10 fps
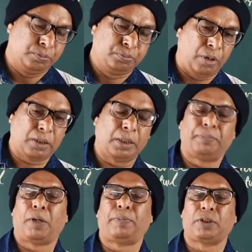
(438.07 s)
for the
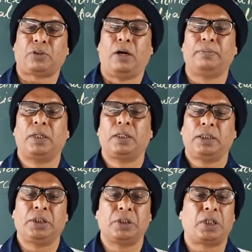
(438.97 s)
purpose of
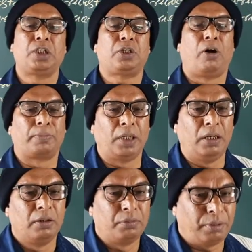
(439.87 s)
increase of the
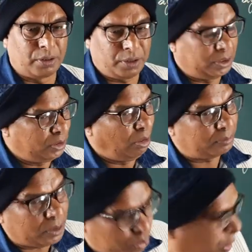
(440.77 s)
fertility of
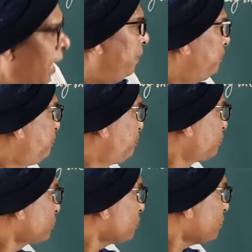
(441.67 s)
the soil.
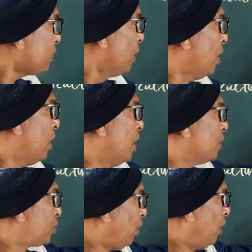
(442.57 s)

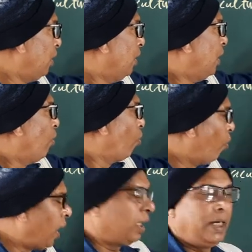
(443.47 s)
So
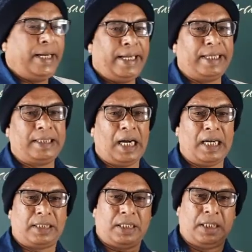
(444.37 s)
one
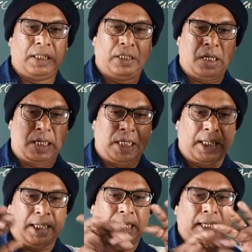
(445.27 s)
area
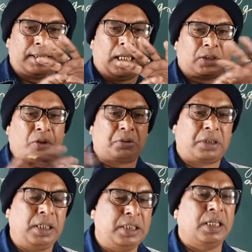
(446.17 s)
has also
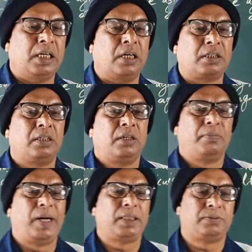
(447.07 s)
cleared by